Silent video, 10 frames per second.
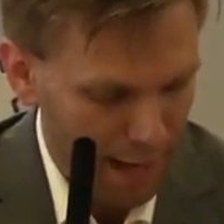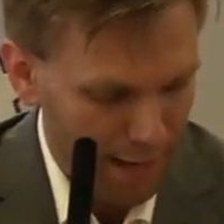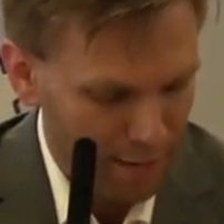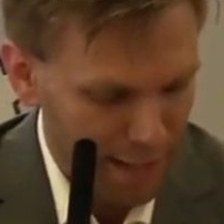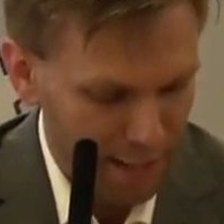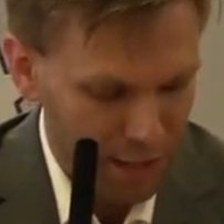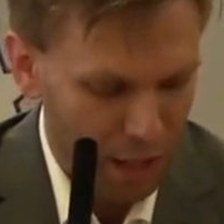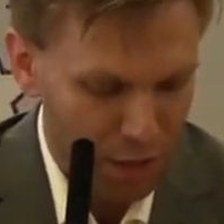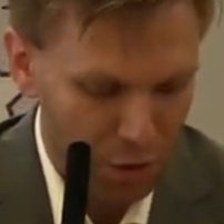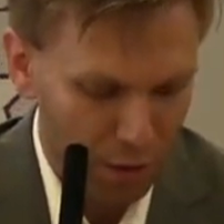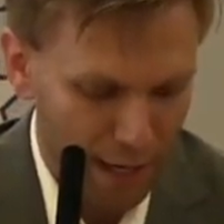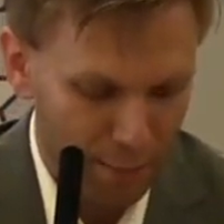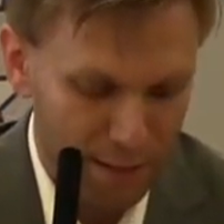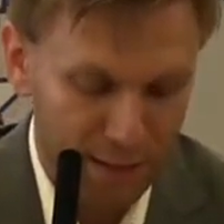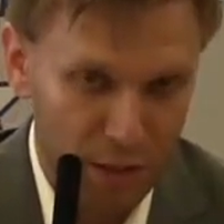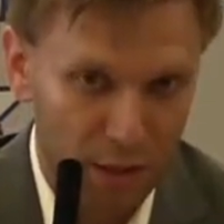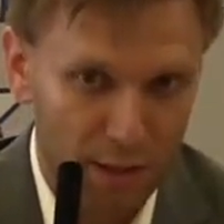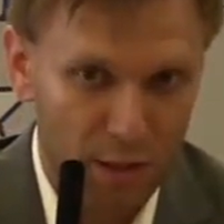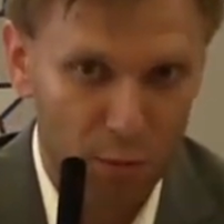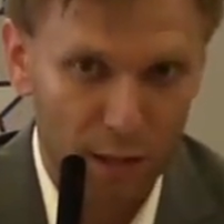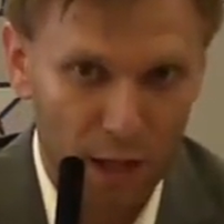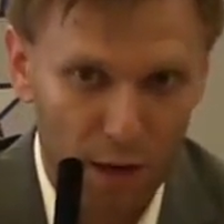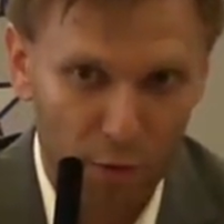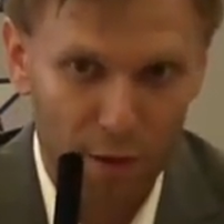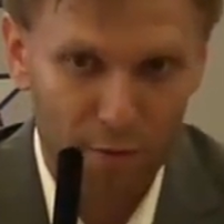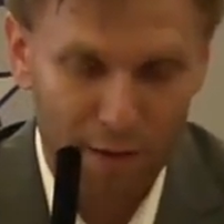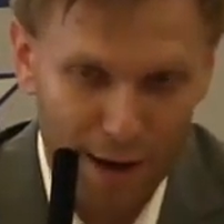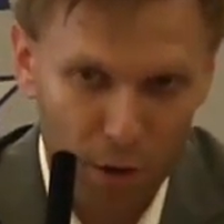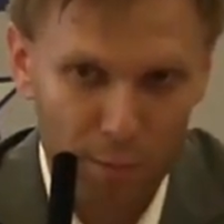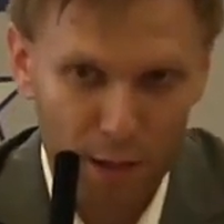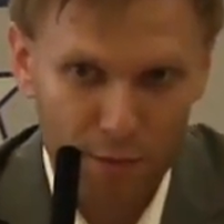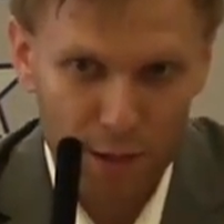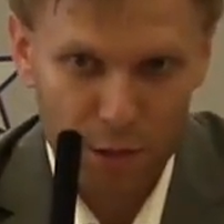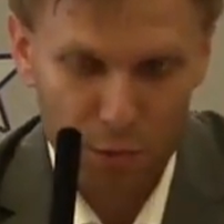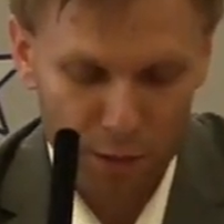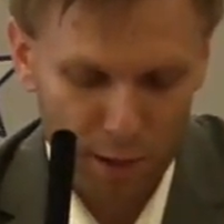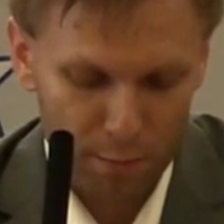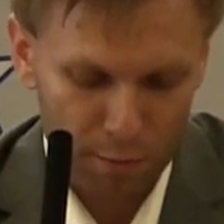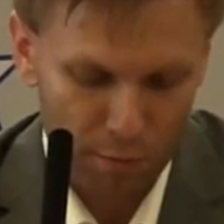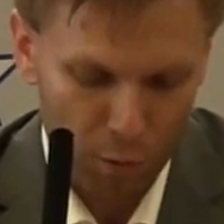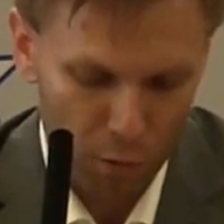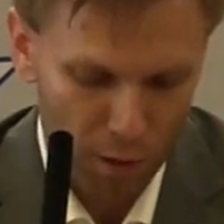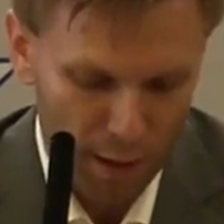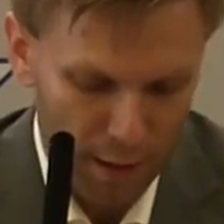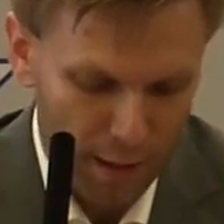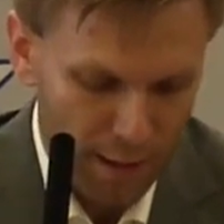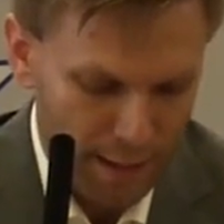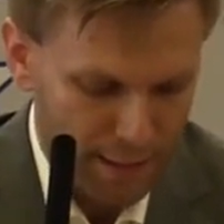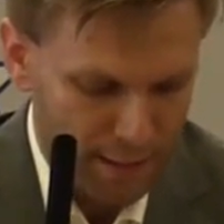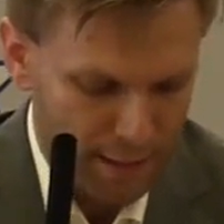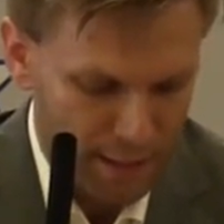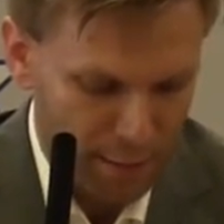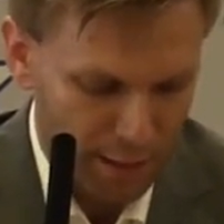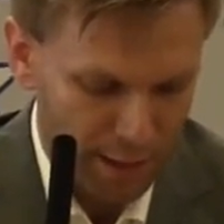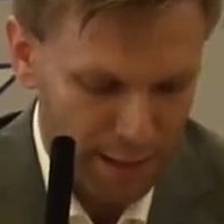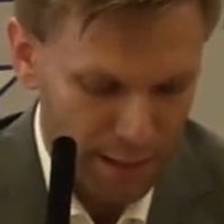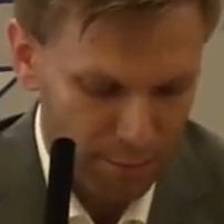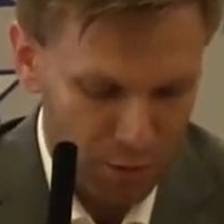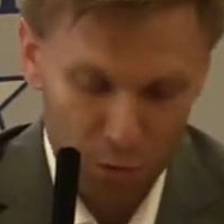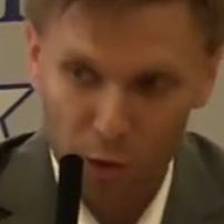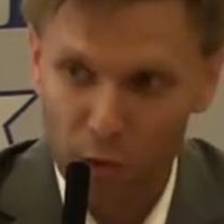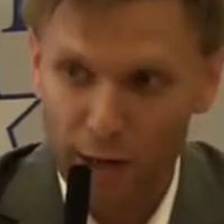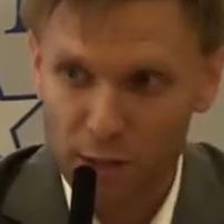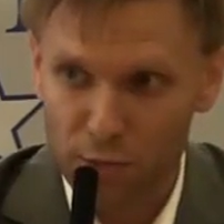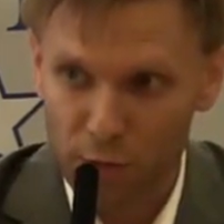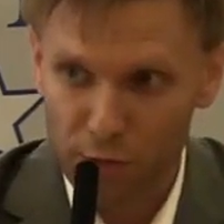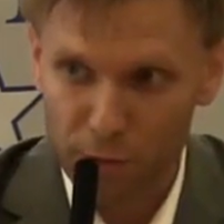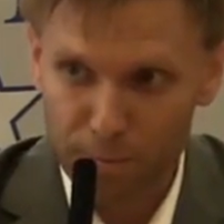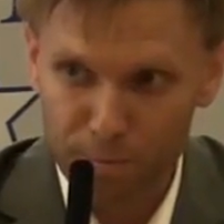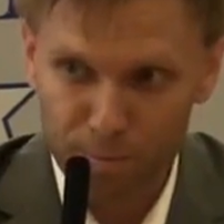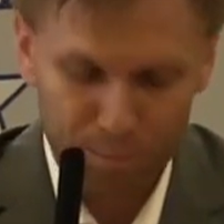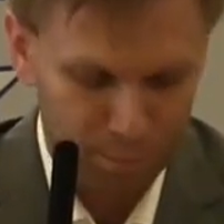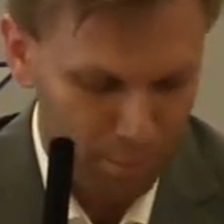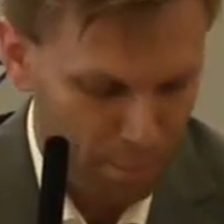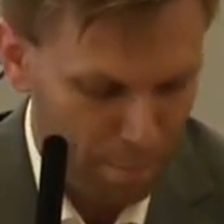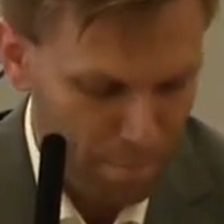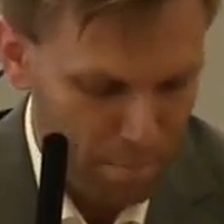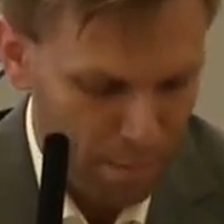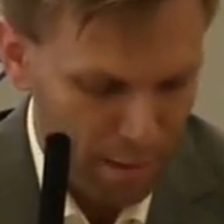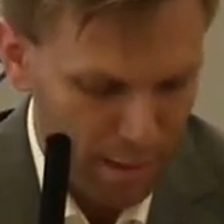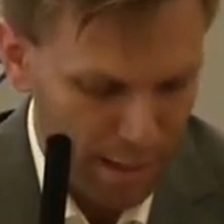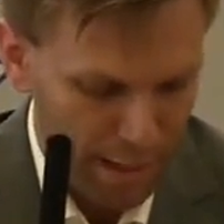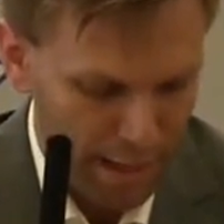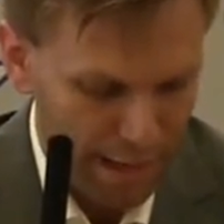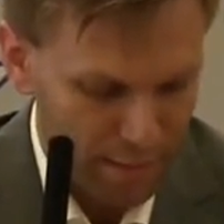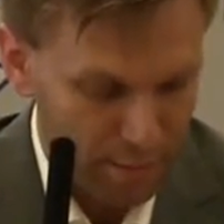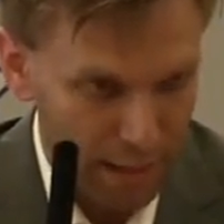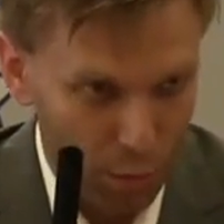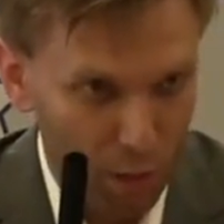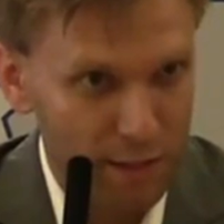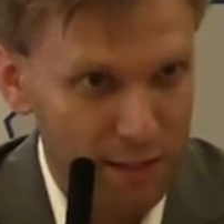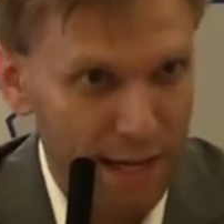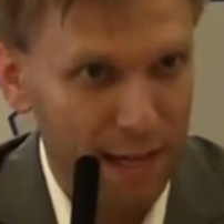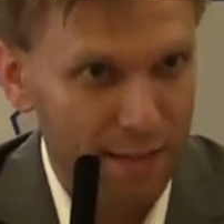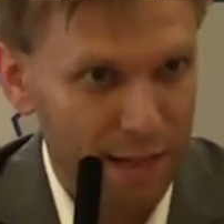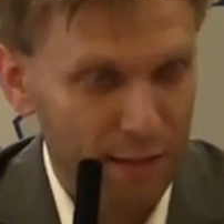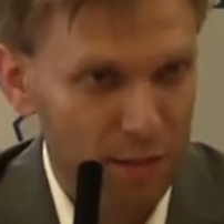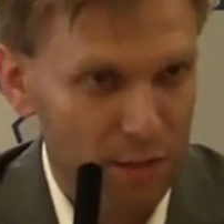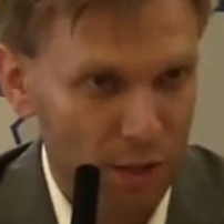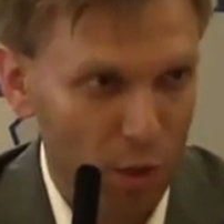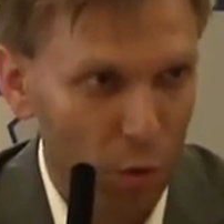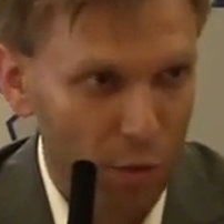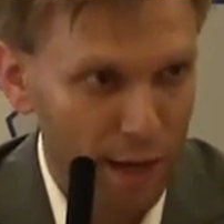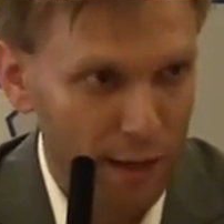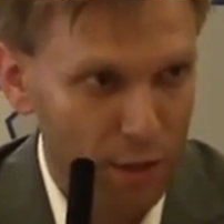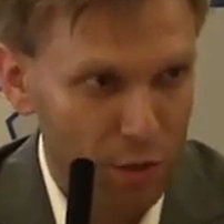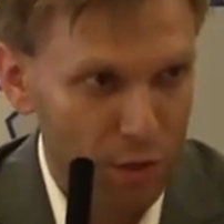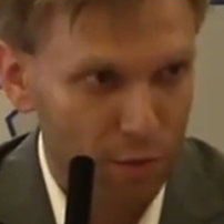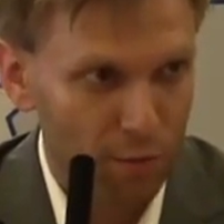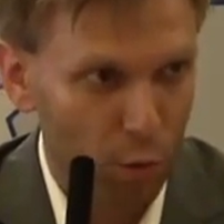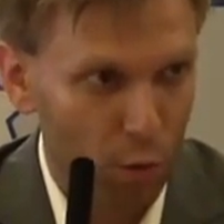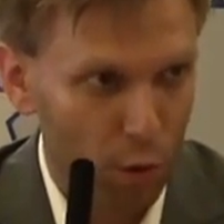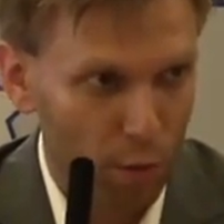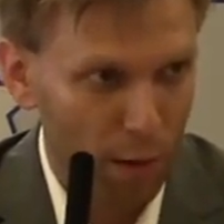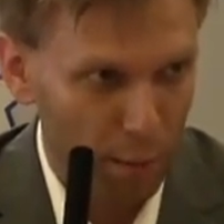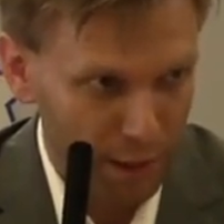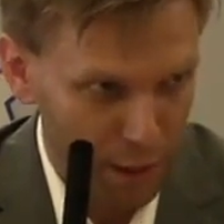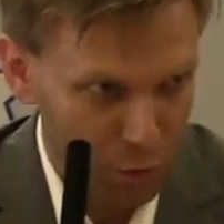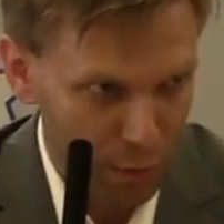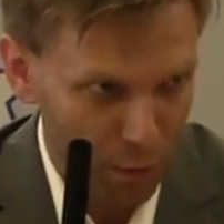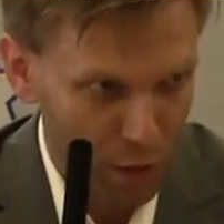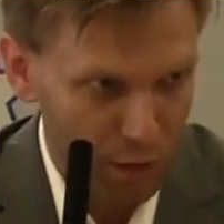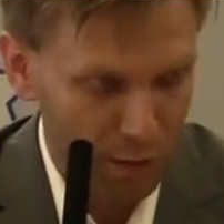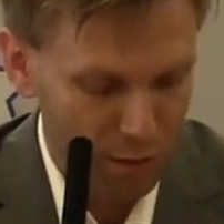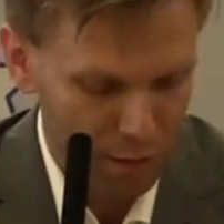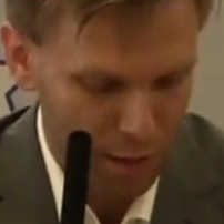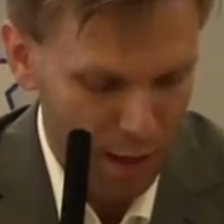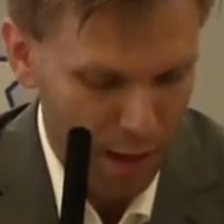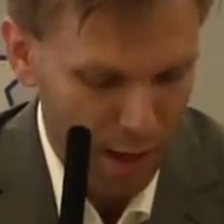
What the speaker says: I think it's not too late potentially to recover a vital bit of history before it seemingly slips through the cracks forever. And I wanna say, I think this is a golden age for public history projects